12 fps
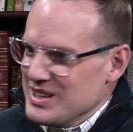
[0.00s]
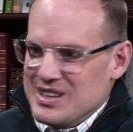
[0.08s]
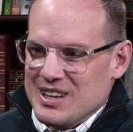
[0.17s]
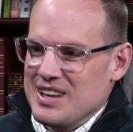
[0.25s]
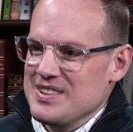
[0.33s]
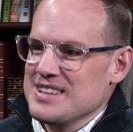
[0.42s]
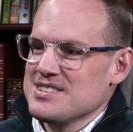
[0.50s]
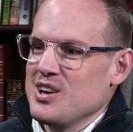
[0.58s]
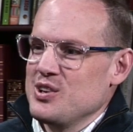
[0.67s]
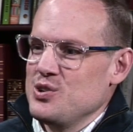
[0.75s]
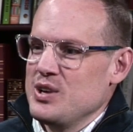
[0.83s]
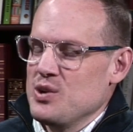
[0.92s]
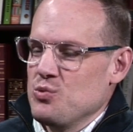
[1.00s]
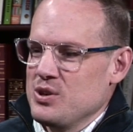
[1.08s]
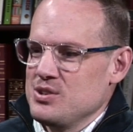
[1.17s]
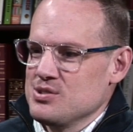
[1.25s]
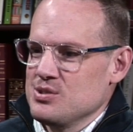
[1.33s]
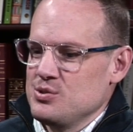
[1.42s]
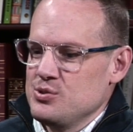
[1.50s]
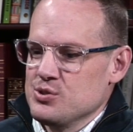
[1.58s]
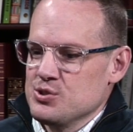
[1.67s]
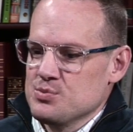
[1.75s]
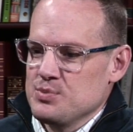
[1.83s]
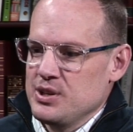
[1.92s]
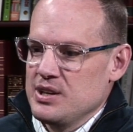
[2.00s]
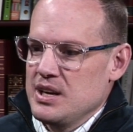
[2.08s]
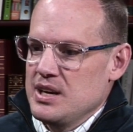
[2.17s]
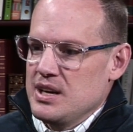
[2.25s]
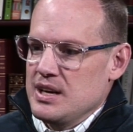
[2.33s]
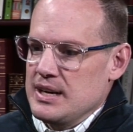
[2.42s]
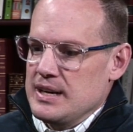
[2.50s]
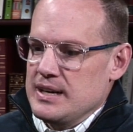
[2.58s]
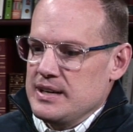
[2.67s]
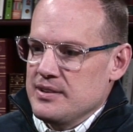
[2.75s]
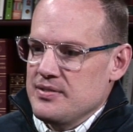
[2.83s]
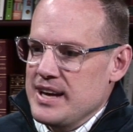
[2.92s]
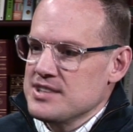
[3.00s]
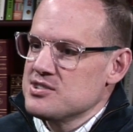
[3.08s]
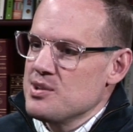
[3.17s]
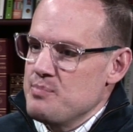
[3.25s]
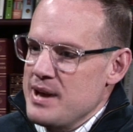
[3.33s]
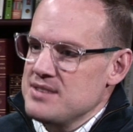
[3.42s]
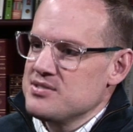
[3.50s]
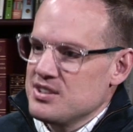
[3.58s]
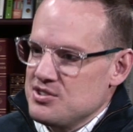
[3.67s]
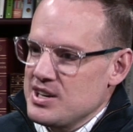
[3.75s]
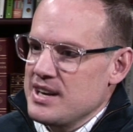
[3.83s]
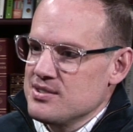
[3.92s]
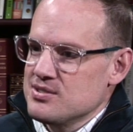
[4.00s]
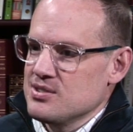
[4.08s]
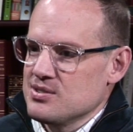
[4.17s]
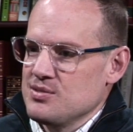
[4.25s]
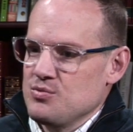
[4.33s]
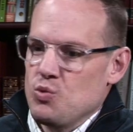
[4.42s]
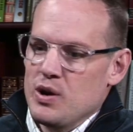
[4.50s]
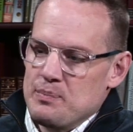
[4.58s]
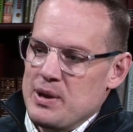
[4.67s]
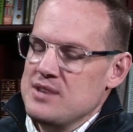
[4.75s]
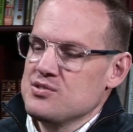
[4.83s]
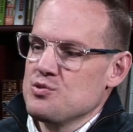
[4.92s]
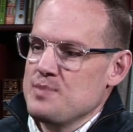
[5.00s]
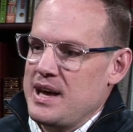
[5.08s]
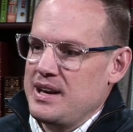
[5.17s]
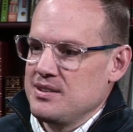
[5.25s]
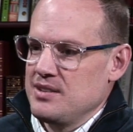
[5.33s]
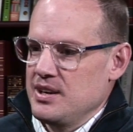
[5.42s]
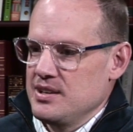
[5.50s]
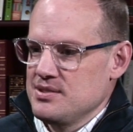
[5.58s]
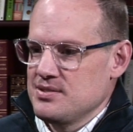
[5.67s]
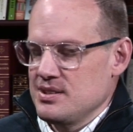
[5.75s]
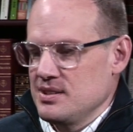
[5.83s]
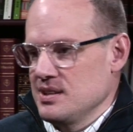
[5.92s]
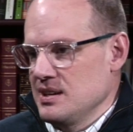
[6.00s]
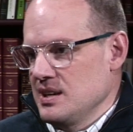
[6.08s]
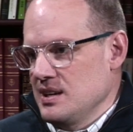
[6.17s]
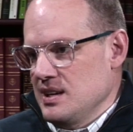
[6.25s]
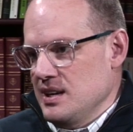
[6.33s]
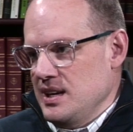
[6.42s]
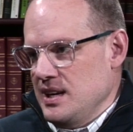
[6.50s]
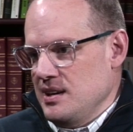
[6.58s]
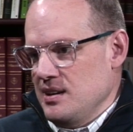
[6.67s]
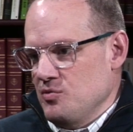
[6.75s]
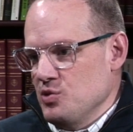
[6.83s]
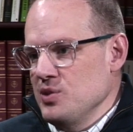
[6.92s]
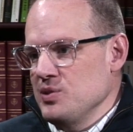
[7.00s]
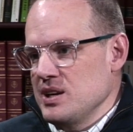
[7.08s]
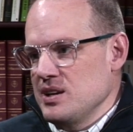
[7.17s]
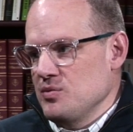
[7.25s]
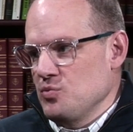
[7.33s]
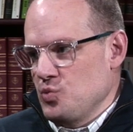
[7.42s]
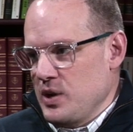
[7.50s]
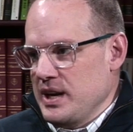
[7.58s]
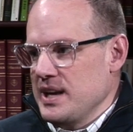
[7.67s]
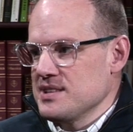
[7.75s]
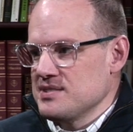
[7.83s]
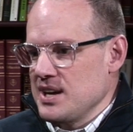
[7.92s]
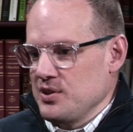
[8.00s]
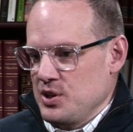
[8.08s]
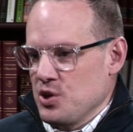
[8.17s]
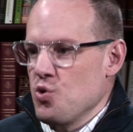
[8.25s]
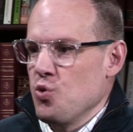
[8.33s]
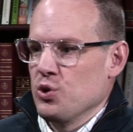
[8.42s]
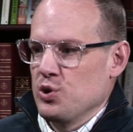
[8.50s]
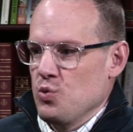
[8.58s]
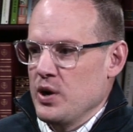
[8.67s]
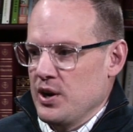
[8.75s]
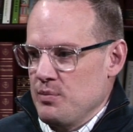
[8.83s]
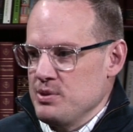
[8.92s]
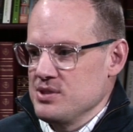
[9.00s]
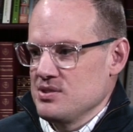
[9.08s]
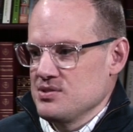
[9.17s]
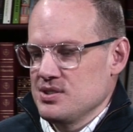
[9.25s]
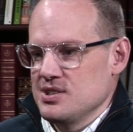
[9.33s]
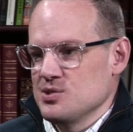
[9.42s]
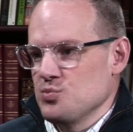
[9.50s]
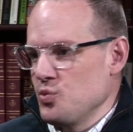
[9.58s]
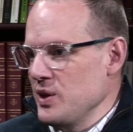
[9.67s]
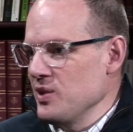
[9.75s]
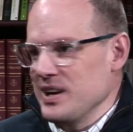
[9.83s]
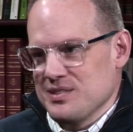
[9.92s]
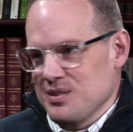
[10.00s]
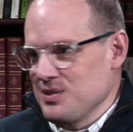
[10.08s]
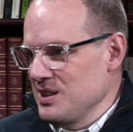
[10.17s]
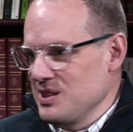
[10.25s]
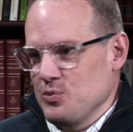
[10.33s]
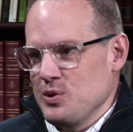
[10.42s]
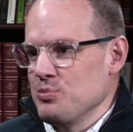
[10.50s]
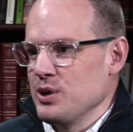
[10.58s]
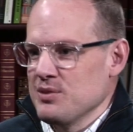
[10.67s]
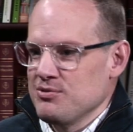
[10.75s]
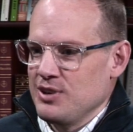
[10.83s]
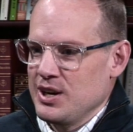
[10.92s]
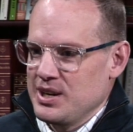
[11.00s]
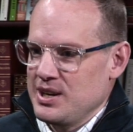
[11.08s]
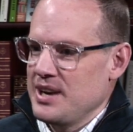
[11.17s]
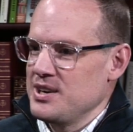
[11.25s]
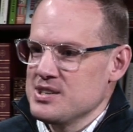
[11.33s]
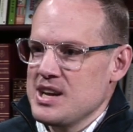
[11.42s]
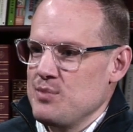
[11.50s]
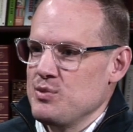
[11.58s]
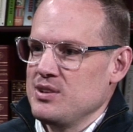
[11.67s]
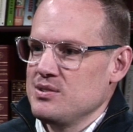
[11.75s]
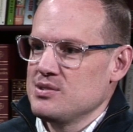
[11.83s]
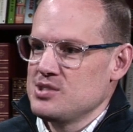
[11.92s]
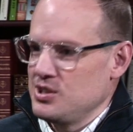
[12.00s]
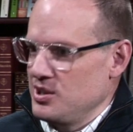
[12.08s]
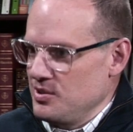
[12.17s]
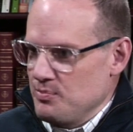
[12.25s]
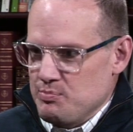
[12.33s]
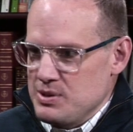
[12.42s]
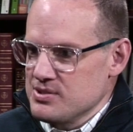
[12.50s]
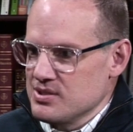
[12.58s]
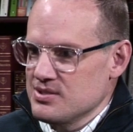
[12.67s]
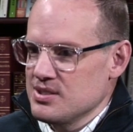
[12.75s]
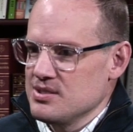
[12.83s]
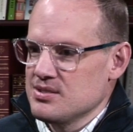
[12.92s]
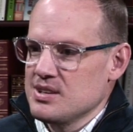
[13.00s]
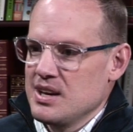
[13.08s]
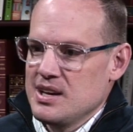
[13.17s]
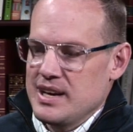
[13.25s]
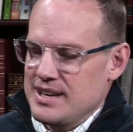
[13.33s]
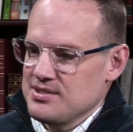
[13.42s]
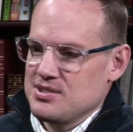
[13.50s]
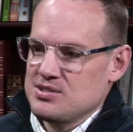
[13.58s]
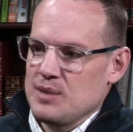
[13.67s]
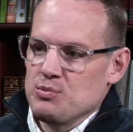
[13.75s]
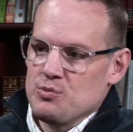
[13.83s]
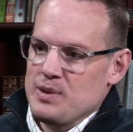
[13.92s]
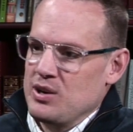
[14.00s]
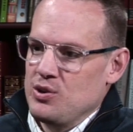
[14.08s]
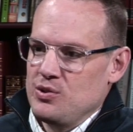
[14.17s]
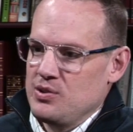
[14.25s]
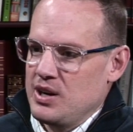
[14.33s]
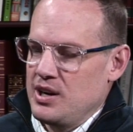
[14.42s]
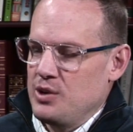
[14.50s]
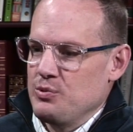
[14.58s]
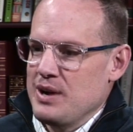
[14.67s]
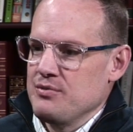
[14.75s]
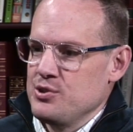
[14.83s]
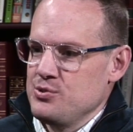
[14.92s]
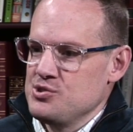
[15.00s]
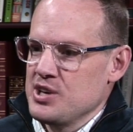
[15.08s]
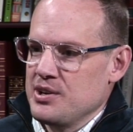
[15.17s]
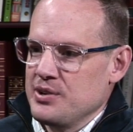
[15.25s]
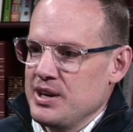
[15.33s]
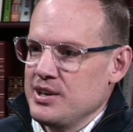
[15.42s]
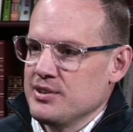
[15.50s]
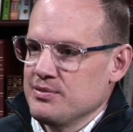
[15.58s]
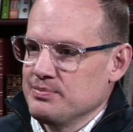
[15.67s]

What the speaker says: that's how you get winners and losers. But that's the basic genesis of what Pace-O-Matic does. And really, when it gets down to the core of what our business is, we like to think that we bring fun and entertainment to businesses as a supplemental revenue generator.